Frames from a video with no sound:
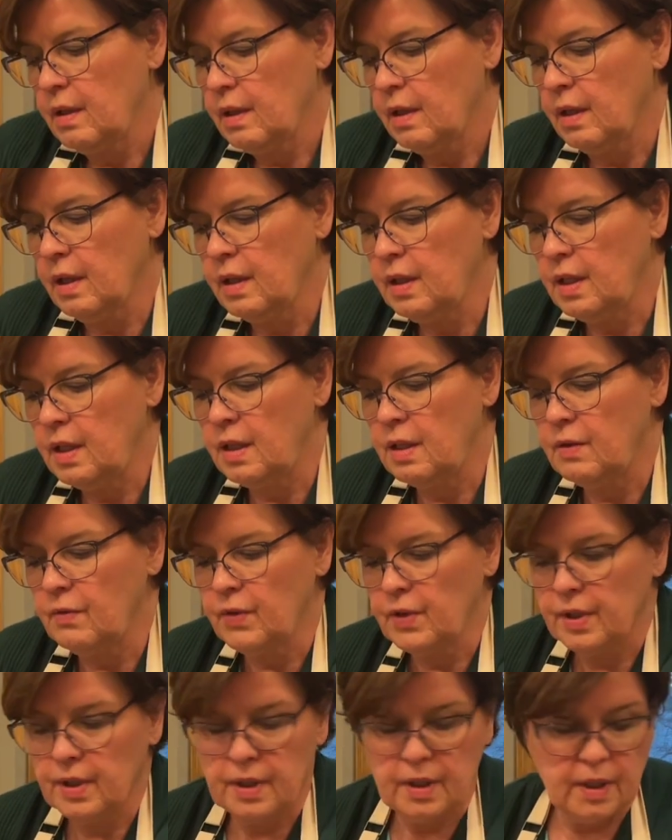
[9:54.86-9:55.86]

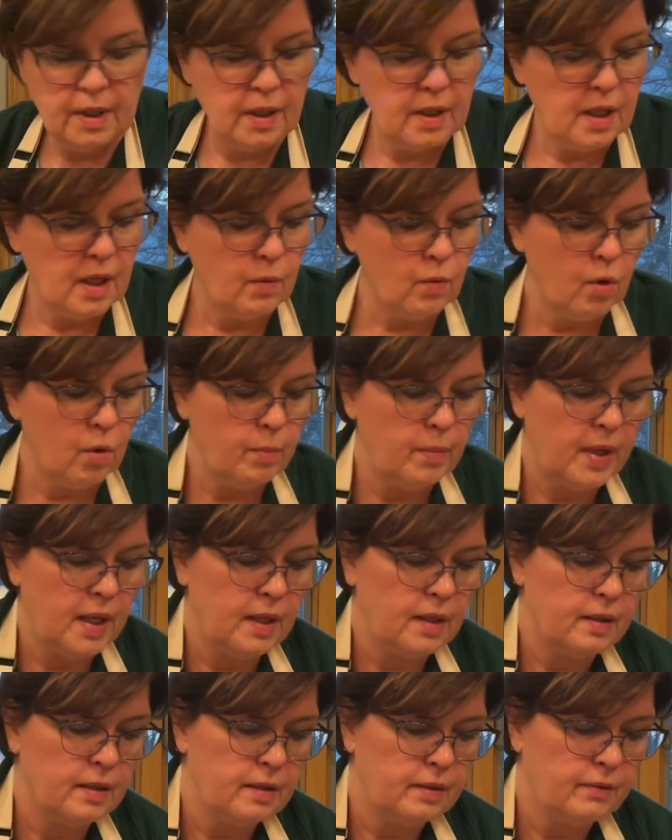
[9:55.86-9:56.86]
uneven and they won't
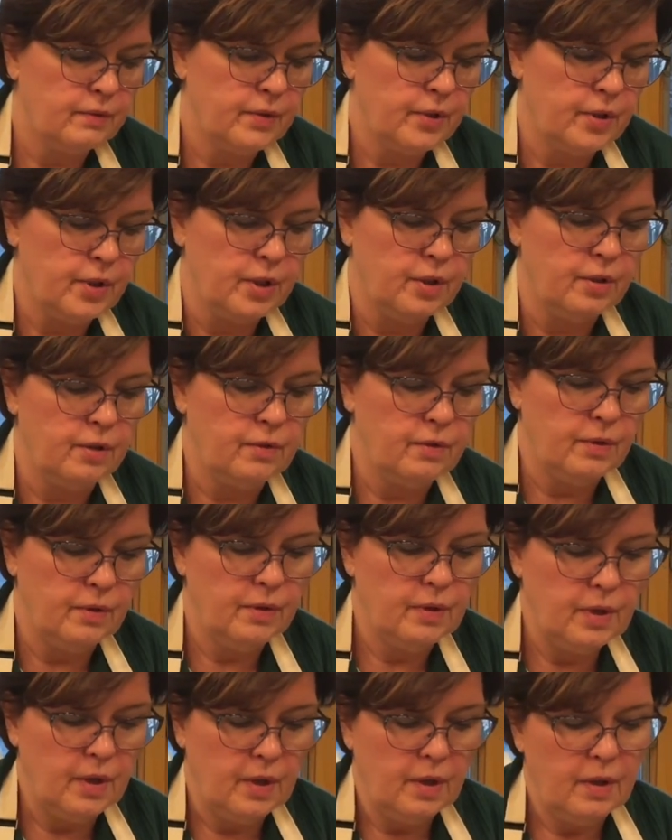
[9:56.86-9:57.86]
make very good,
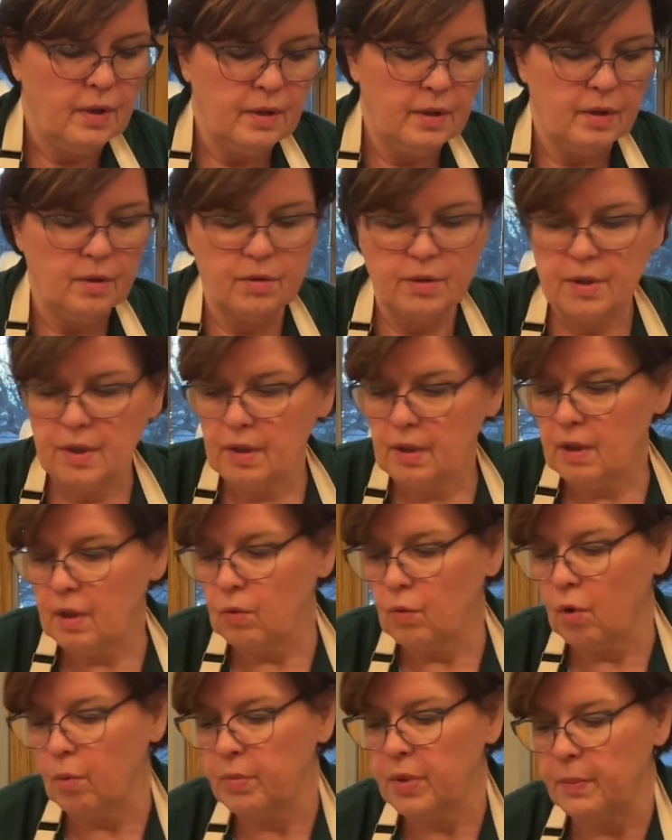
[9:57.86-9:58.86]
there
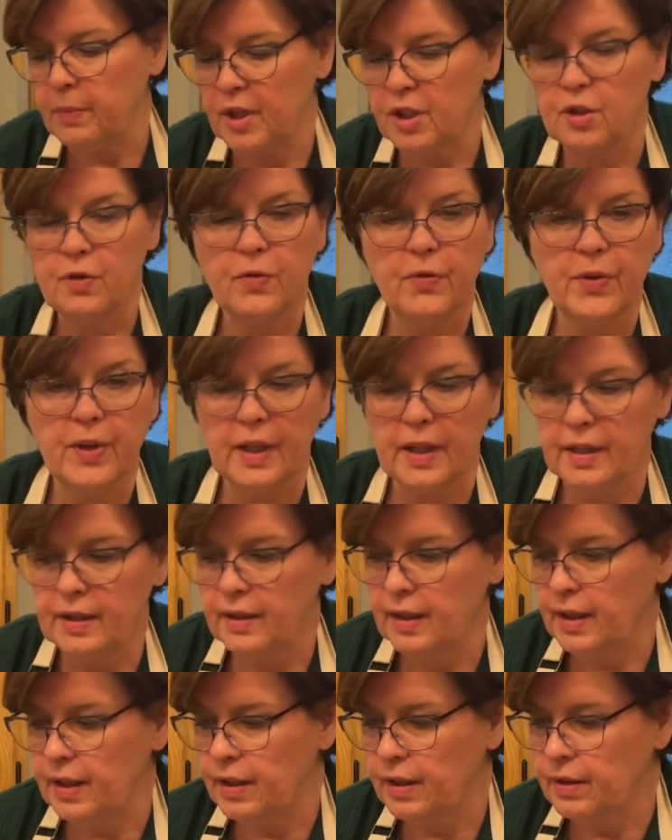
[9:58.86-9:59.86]
won't be much filling
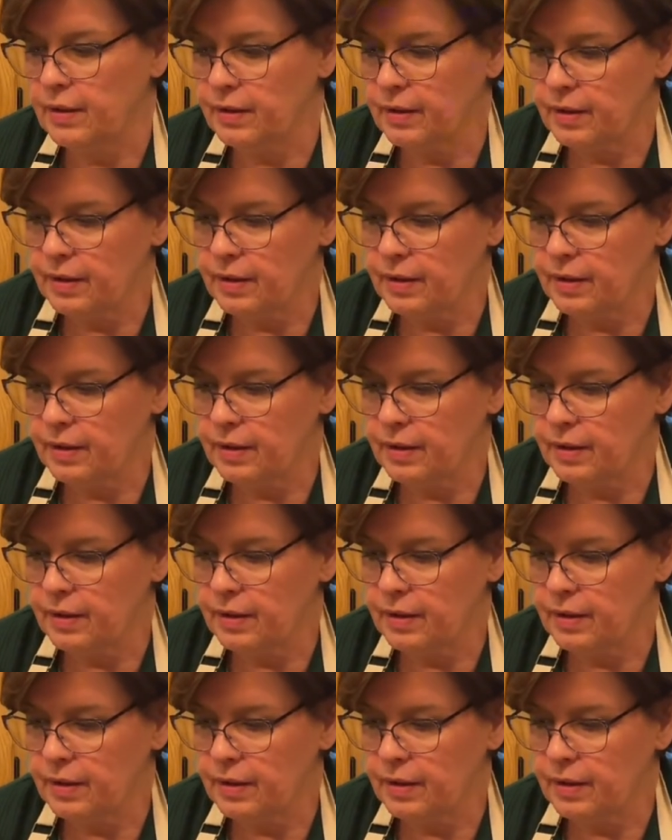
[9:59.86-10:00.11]
there.